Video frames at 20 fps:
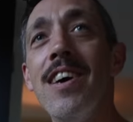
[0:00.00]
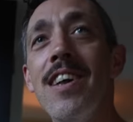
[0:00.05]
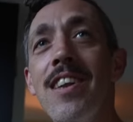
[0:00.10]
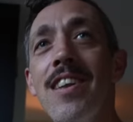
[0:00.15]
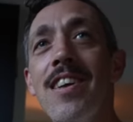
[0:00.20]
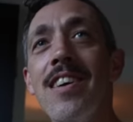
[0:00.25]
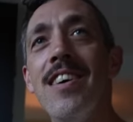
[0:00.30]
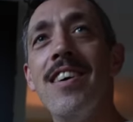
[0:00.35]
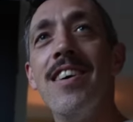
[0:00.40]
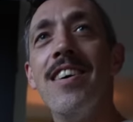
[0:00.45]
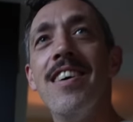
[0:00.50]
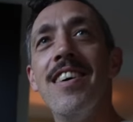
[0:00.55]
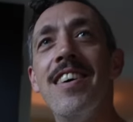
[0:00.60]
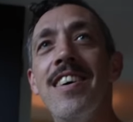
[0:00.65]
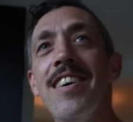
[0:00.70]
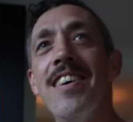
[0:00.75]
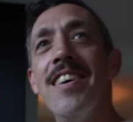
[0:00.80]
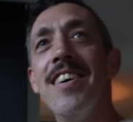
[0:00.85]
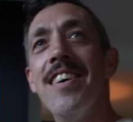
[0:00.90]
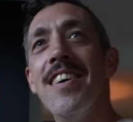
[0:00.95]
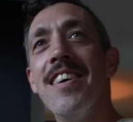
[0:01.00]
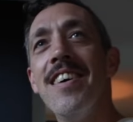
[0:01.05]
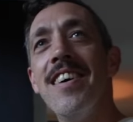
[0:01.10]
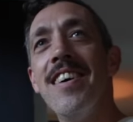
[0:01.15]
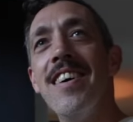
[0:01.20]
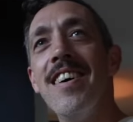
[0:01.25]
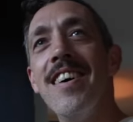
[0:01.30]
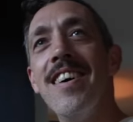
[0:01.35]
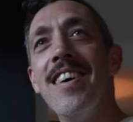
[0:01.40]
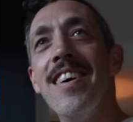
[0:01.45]
I mean, I've had glühwein
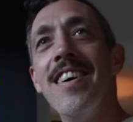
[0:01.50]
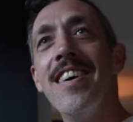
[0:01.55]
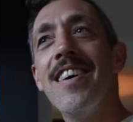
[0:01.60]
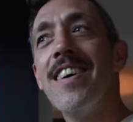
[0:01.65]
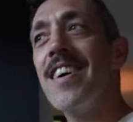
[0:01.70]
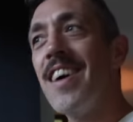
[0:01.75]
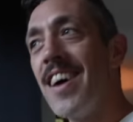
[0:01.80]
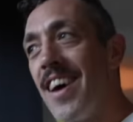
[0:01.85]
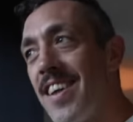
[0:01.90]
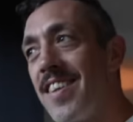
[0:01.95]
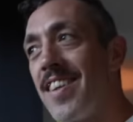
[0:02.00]
at the Christmas market.